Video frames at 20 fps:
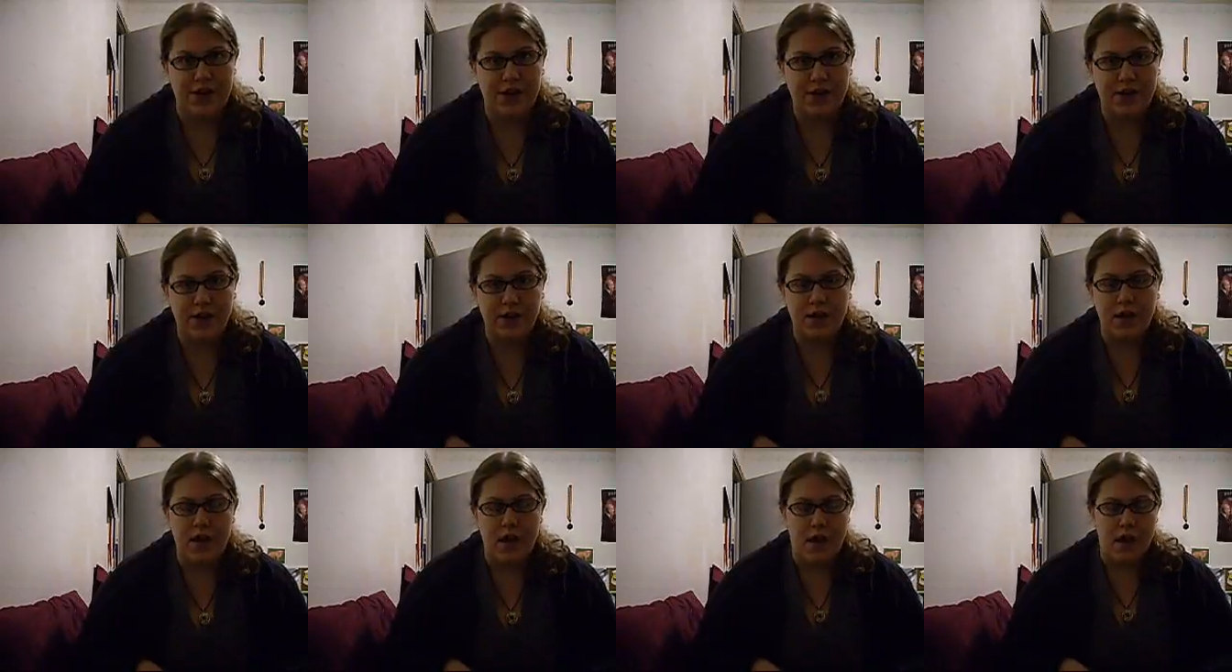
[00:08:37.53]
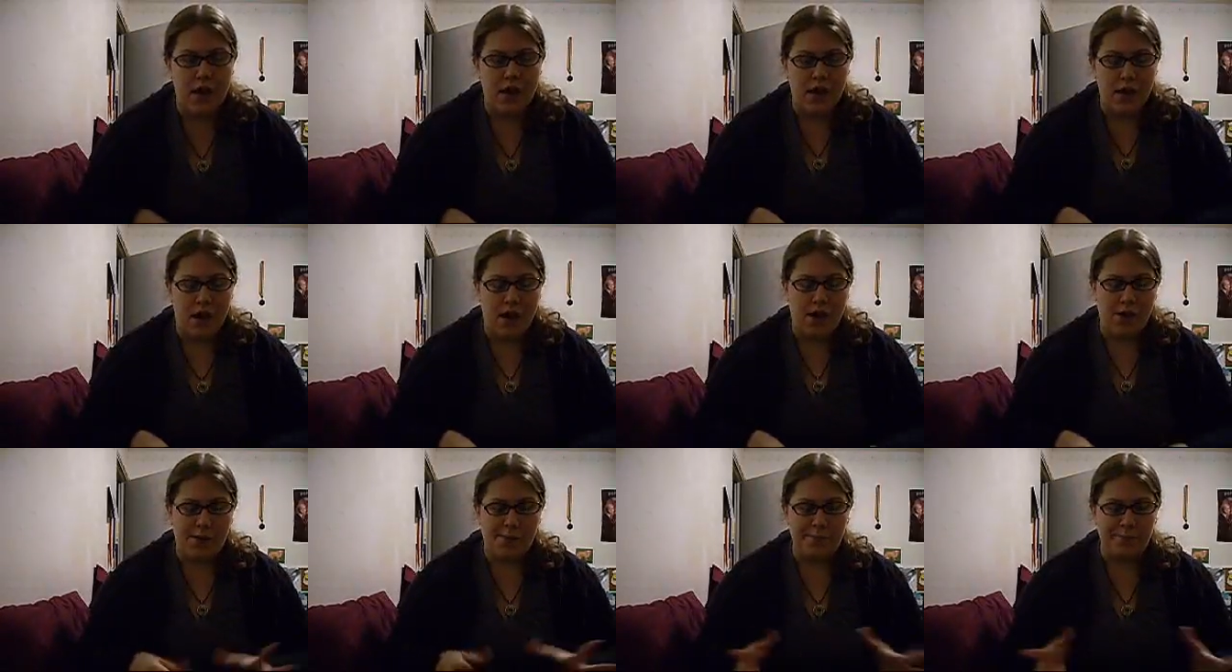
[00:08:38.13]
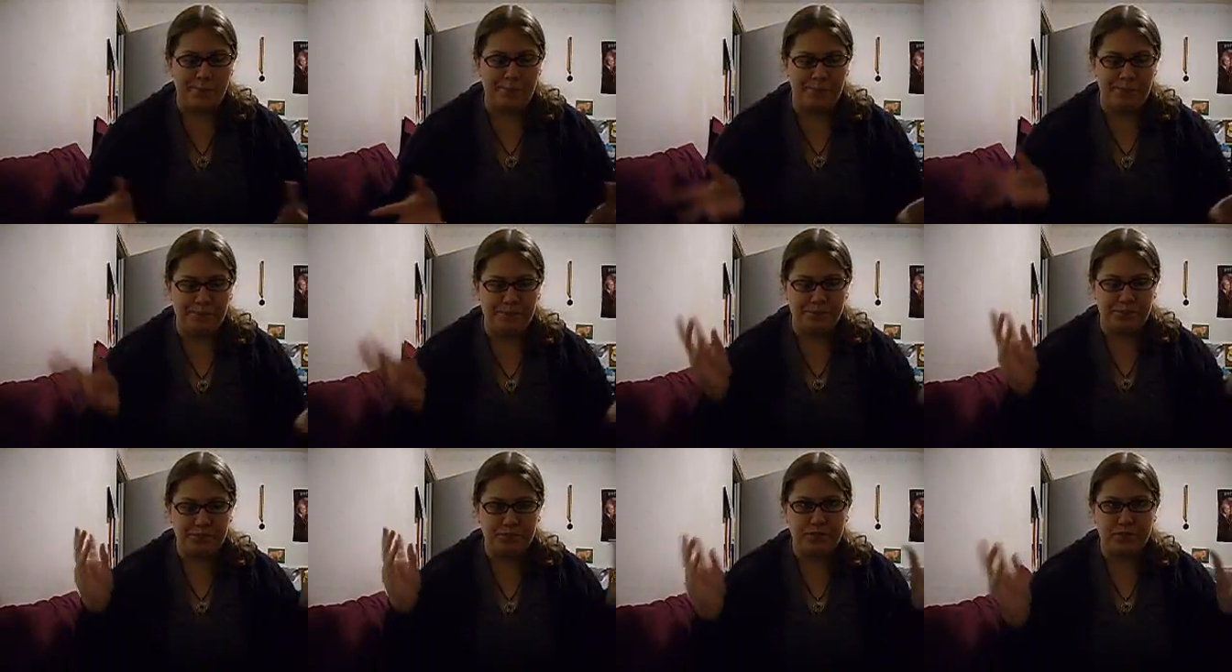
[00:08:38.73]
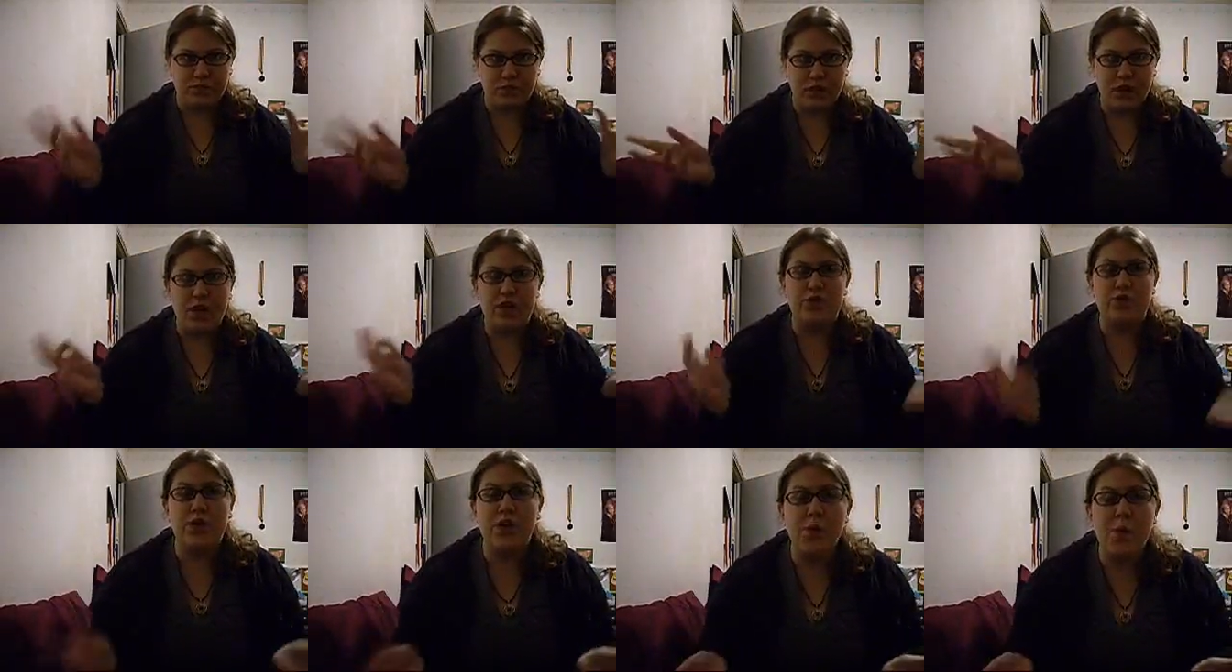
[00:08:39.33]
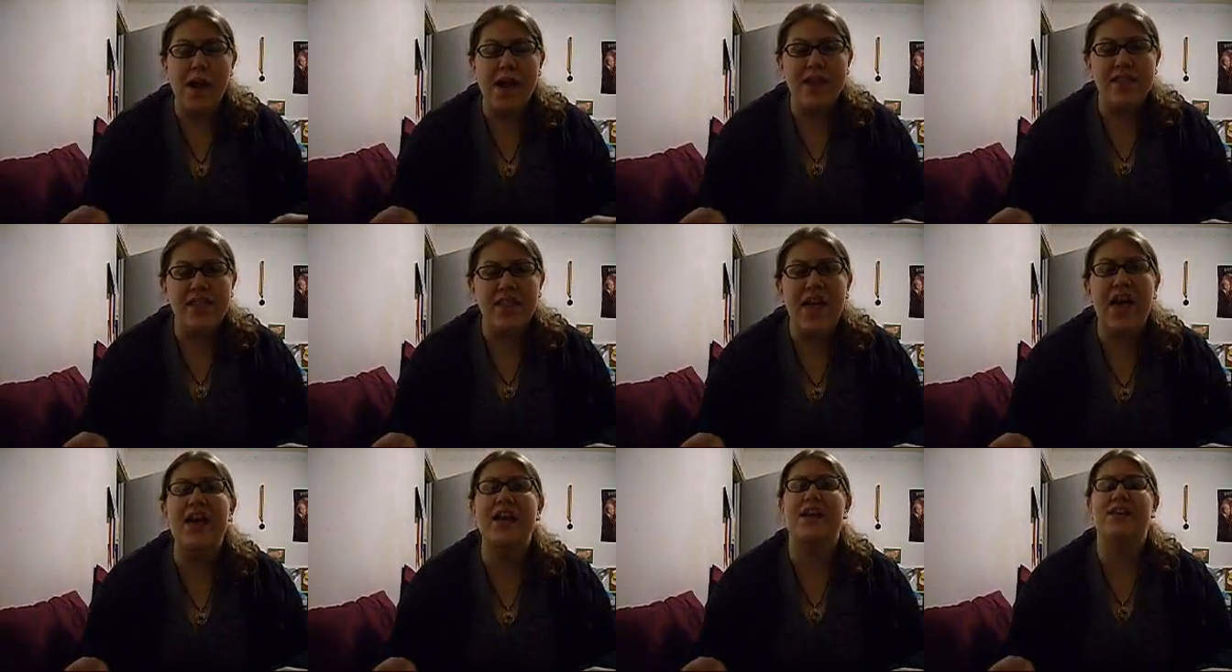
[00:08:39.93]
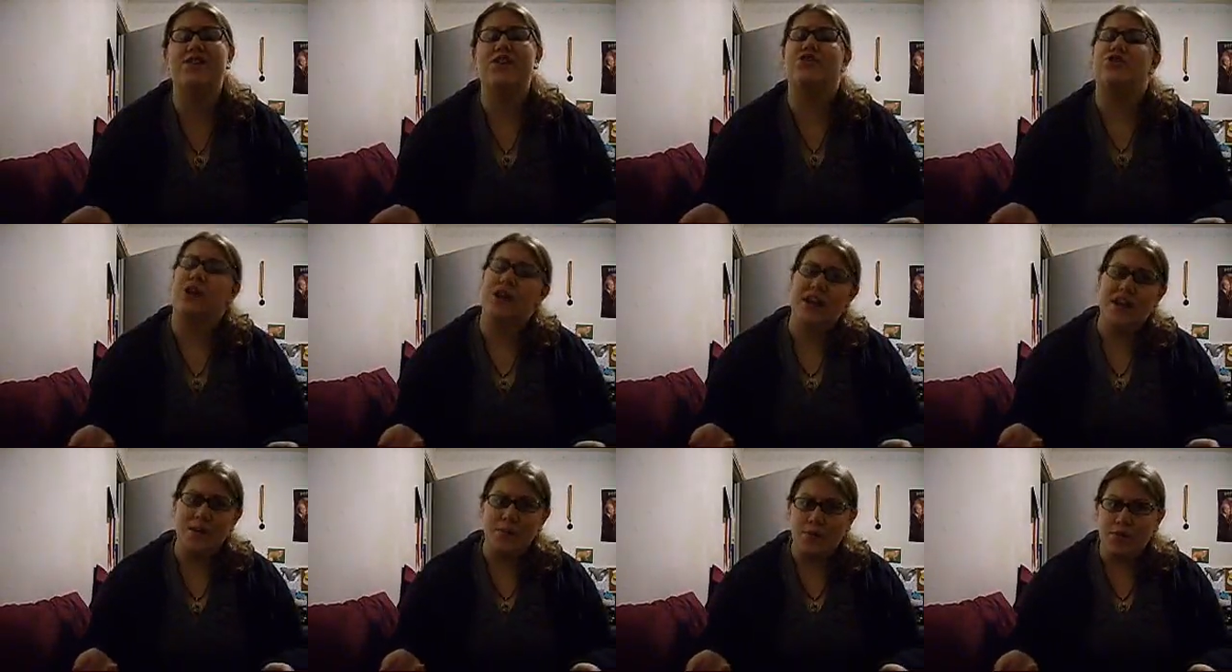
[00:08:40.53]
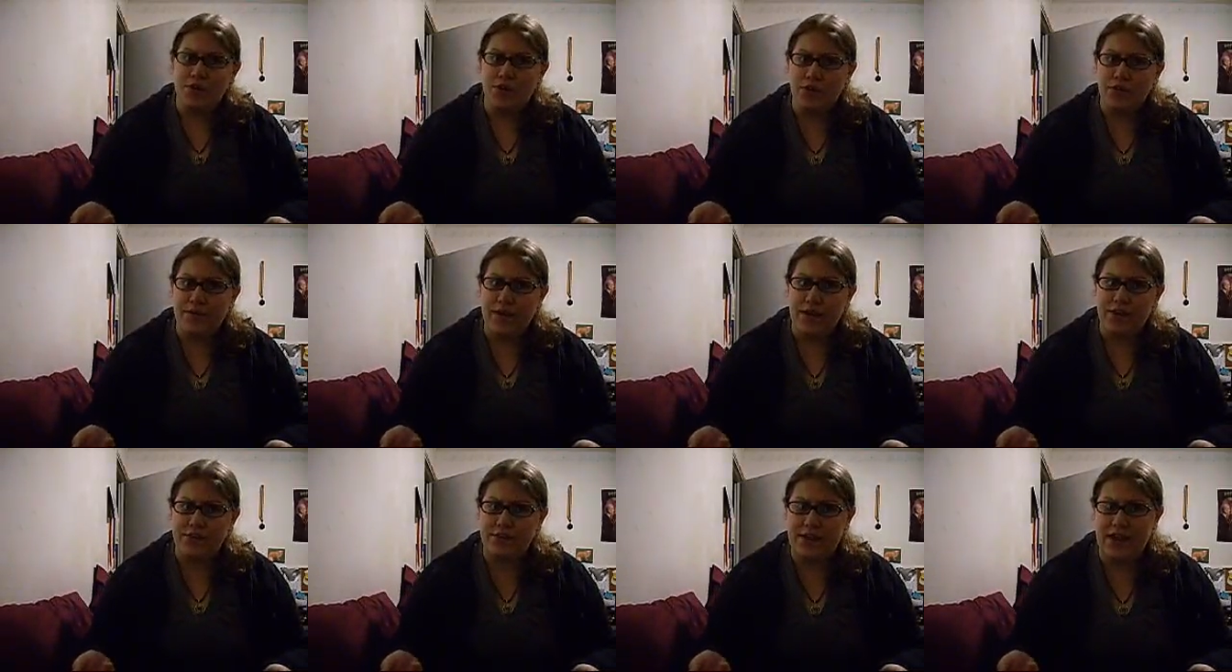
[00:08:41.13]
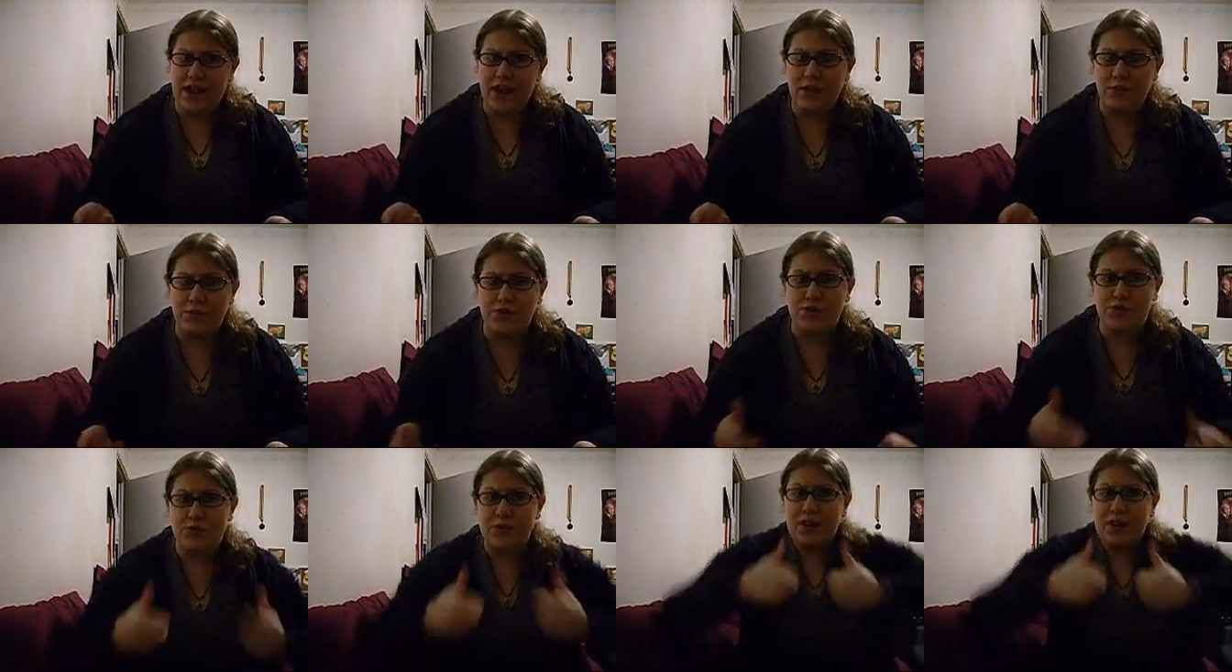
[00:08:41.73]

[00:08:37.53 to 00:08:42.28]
check. So we go back in the line and I start talking to more Nerdfighters again, which is